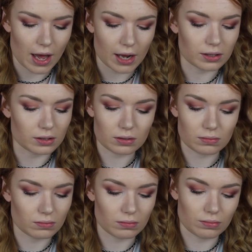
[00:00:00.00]
And
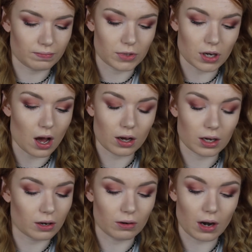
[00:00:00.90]

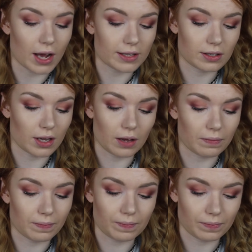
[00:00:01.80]
darker,
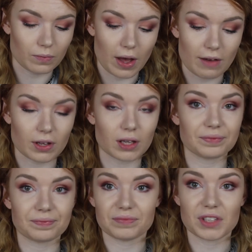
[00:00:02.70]
lighter, whatever.
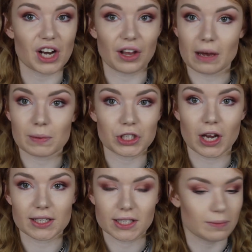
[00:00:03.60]
You don't get much
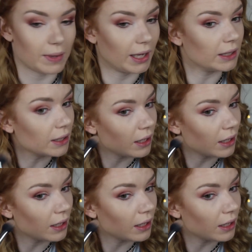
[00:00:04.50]
lighter than me.